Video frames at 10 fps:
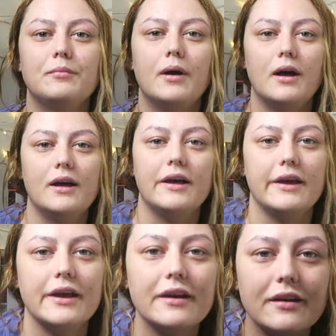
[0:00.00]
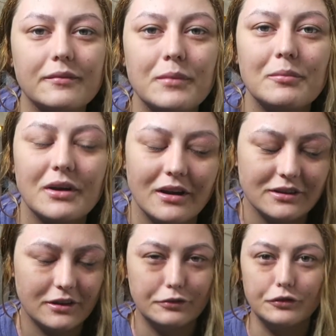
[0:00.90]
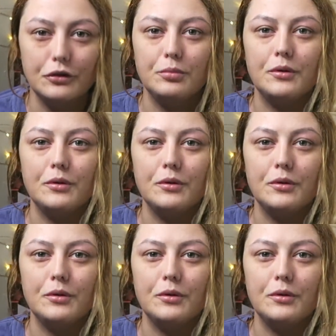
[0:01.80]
my memory card got full,